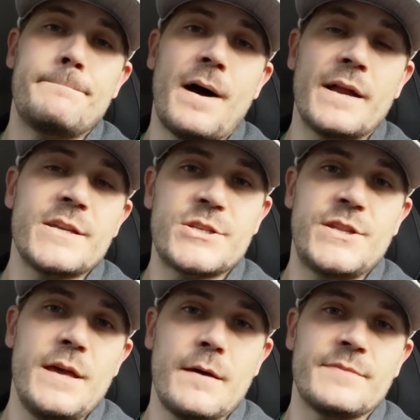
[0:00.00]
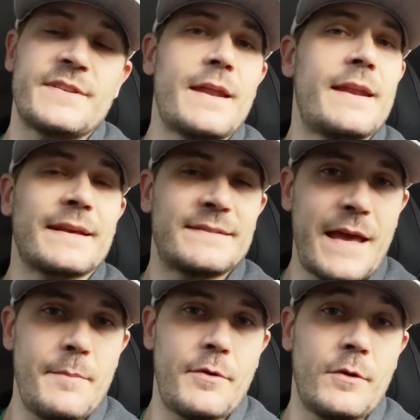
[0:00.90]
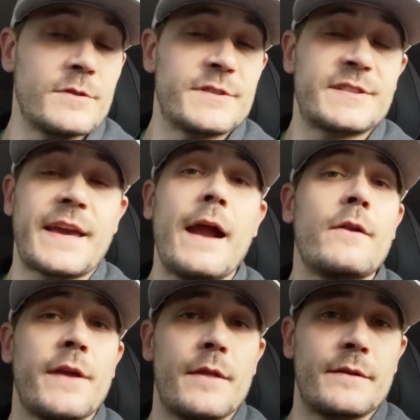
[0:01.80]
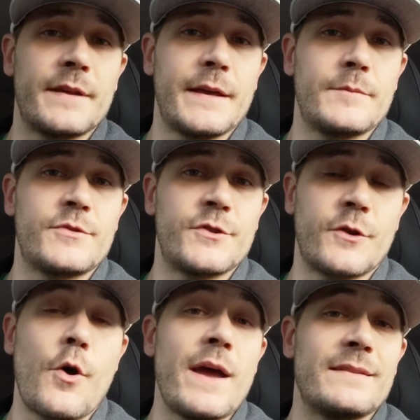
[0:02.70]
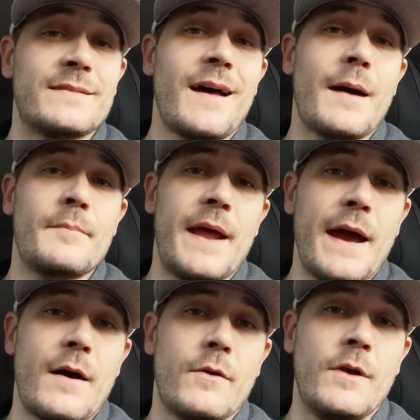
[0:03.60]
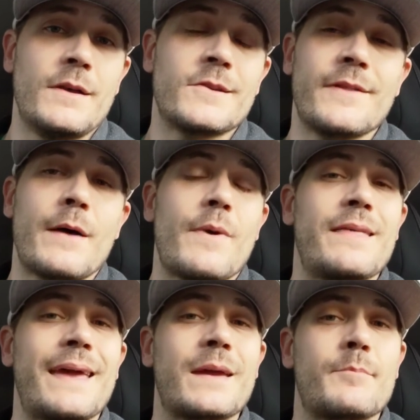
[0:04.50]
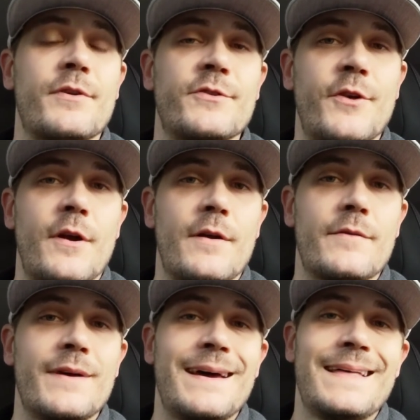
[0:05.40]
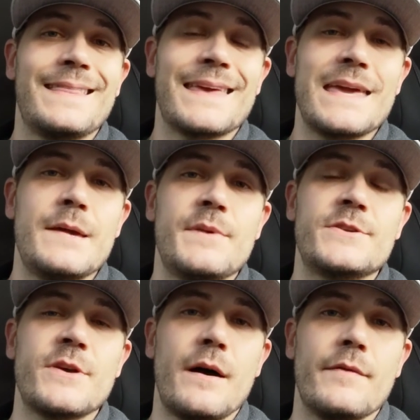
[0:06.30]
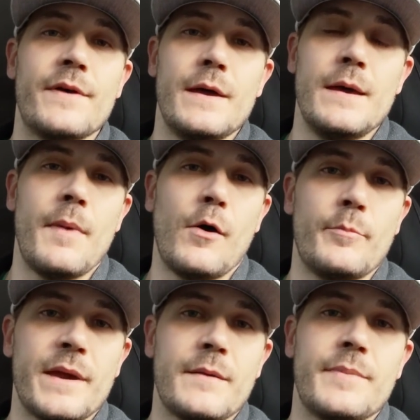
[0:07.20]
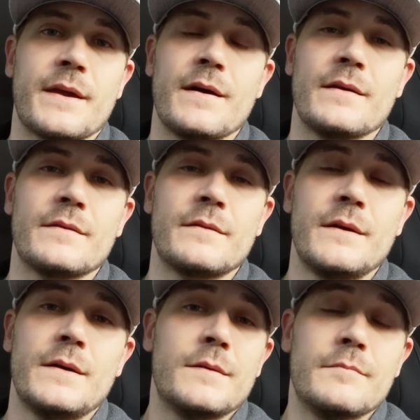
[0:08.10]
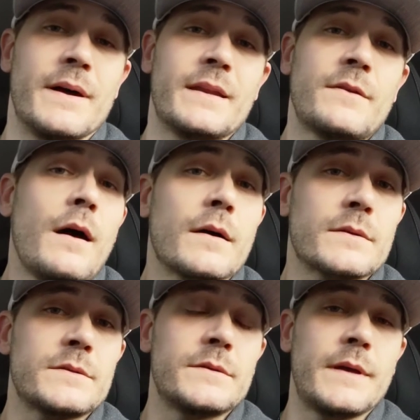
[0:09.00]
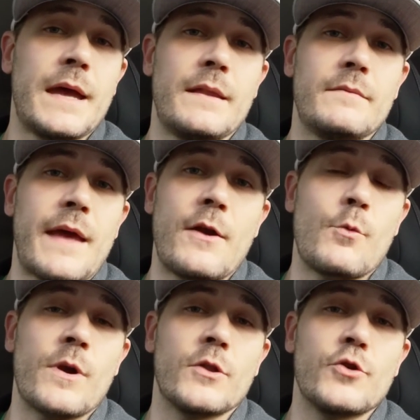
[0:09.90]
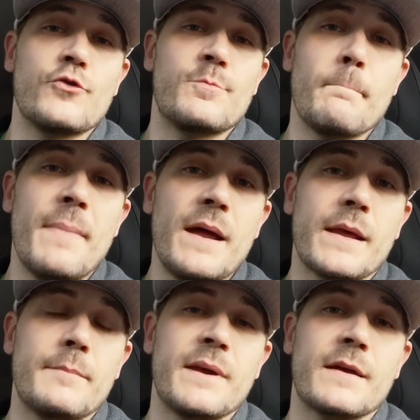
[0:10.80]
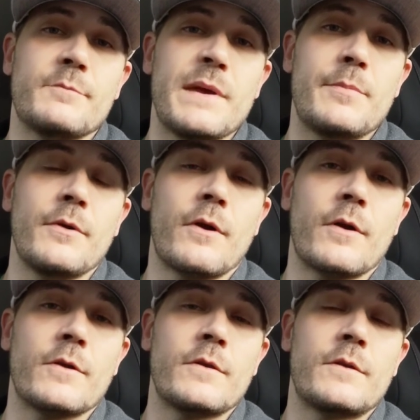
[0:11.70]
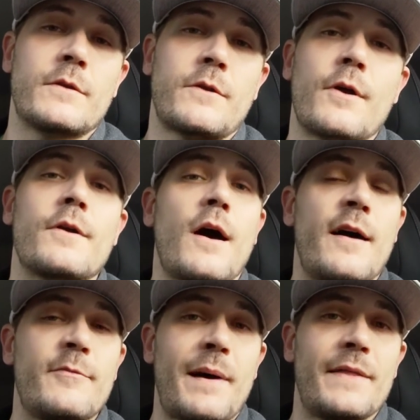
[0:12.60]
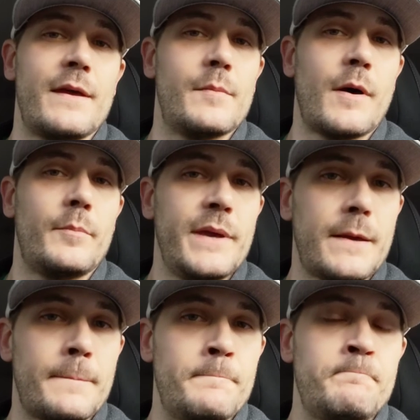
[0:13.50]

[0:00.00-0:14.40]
Punish them, set an example, scare the other teams to go ahead and stop now, so that way they can preserve the image of the M L B, because money talks, and they don't want to lose money because people are turned off by the M L B.